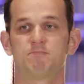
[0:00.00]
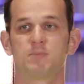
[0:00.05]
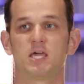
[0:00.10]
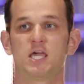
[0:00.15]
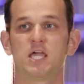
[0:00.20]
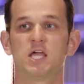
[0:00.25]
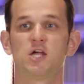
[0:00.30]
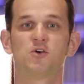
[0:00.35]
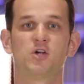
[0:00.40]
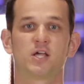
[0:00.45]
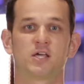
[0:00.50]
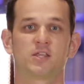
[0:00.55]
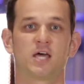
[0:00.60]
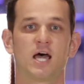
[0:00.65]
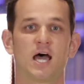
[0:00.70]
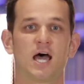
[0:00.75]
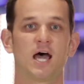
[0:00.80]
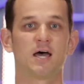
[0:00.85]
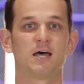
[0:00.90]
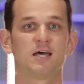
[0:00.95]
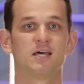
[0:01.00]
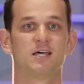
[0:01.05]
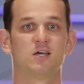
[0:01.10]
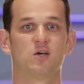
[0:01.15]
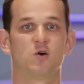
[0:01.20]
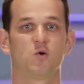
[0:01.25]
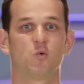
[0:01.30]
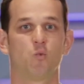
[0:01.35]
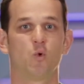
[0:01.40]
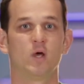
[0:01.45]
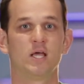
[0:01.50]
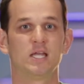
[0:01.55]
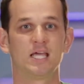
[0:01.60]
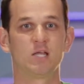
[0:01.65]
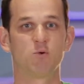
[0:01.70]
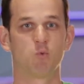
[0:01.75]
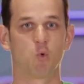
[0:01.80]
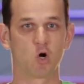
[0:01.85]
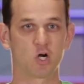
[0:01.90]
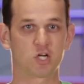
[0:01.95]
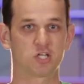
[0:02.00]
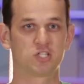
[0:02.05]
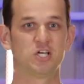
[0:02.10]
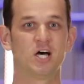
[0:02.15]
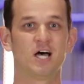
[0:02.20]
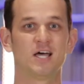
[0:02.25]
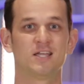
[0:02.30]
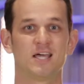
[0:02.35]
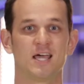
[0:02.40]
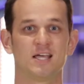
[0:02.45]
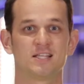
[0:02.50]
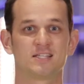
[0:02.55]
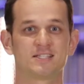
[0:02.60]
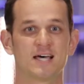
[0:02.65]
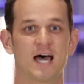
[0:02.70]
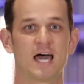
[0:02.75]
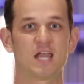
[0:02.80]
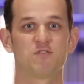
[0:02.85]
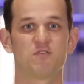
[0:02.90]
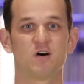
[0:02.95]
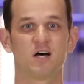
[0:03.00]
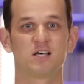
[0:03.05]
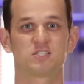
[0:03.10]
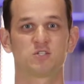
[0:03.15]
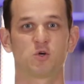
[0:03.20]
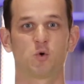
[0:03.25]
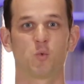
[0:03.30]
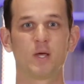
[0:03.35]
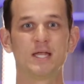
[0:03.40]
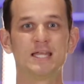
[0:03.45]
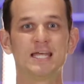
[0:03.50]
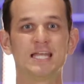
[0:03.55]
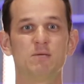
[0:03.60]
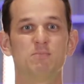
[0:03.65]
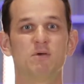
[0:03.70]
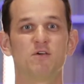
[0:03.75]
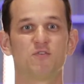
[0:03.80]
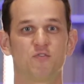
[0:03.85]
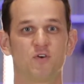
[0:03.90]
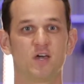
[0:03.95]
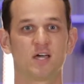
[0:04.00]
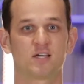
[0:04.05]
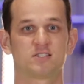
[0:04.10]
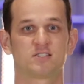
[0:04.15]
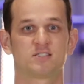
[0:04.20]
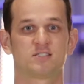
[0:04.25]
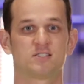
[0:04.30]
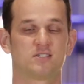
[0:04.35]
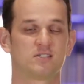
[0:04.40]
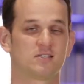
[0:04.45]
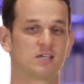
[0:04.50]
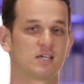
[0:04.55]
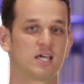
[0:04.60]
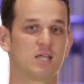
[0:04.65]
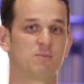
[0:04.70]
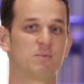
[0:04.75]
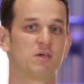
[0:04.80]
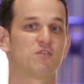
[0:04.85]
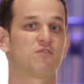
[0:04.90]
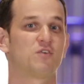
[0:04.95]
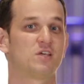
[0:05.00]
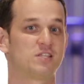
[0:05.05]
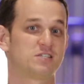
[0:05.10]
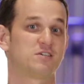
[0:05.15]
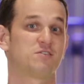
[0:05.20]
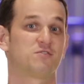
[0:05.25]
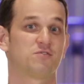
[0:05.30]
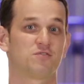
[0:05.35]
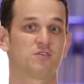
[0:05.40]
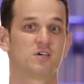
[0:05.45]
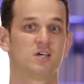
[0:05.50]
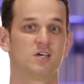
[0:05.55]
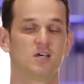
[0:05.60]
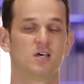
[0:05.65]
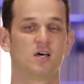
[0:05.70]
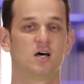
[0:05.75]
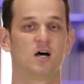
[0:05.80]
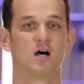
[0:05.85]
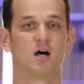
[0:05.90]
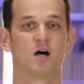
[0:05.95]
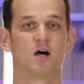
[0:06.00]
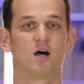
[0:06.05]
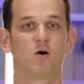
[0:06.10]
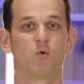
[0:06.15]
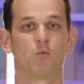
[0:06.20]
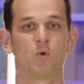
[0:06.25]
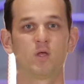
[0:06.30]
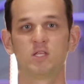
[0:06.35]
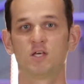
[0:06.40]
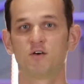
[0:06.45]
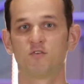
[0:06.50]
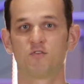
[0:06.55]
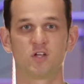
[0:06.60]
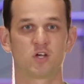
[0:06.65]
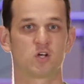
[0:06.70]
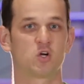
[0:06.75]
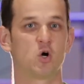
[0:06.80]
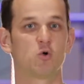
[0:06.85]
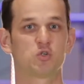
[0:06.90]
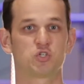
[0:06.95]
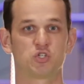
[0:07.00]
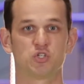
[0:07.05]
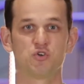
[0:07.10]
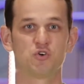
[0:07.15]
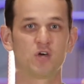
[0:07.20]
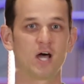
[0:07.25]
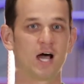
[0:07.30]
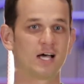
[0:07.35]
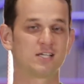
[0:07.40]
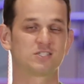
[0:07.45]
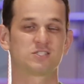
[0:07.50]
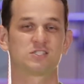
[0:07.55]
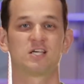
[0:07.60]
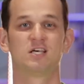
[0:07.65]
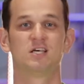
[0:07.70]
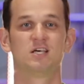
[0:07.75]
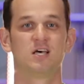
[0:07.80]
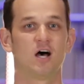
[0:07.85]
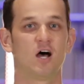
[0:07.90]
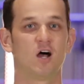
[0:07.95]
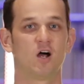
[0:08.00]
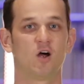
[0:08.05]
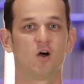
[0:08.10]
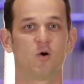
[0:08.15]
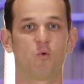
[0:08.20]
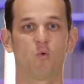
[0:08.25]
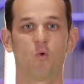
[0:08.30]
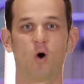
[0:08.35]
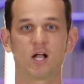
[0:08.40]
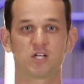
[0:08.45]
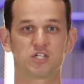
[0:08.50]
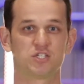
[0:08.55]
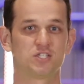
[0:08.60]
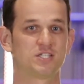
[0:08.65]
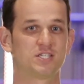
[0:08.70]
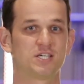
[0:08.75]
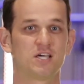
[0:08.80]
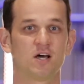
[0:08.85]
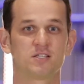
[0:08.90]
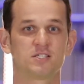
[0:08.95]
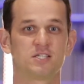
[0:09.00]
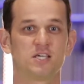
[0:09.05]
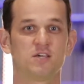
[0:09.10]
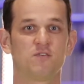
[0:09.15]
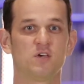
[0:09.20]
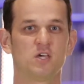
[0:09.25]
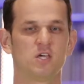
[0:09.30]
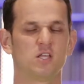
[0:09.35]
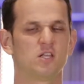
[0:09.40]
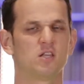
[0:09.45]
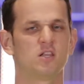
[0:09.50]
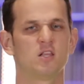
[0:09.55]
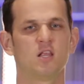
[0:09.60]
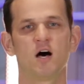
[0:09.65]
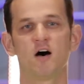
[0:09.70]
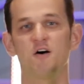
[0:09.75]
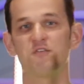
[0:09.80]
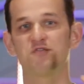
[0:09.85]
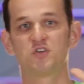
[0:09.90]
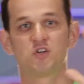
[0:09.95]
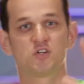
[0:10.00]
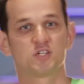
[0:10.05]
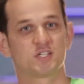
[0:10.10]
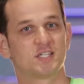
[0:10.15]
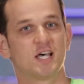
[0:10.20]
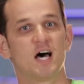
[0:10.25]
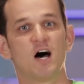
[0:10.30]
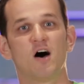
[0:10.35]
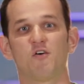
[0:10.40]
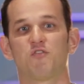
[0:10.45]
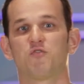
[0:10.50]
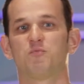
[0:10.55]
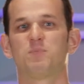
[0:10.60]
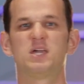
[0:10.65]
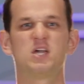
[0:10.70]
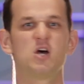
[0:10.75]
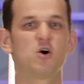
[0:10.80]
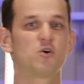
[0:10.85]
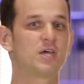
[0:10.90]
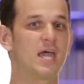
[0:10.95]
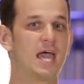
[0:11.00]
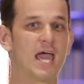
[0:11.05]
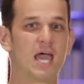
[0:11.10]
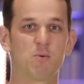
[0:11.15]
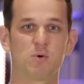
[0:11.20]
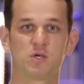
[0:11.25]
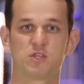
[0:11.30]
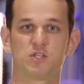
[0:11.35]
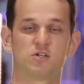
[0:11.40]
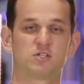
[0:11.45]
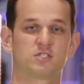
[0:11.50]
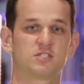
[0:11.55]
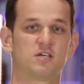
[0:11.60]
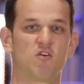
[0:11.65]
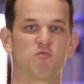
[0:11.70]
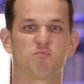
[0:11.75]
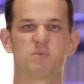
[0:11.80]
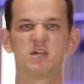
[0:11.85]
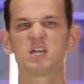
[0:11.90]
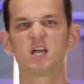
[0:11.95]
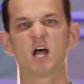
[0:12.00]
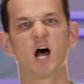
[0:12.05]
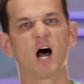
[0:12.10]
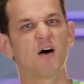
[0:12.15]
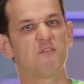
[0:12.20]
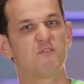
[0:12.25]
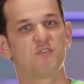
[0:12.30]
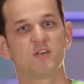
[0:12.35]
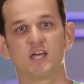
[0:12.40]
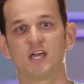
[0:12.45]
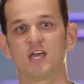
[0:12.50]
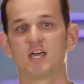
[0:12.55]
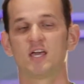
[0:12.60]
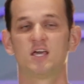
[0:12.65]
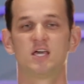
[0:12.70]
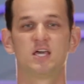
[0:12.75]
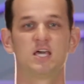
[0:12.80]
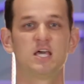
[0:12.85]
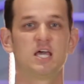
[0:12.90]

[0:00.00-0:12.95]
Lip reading: hearing that we need work done inside of us or we need to be fixed can be offensive. We live in a culture, you guys watch and see on TV, love yourself, be okay with yourself, be confident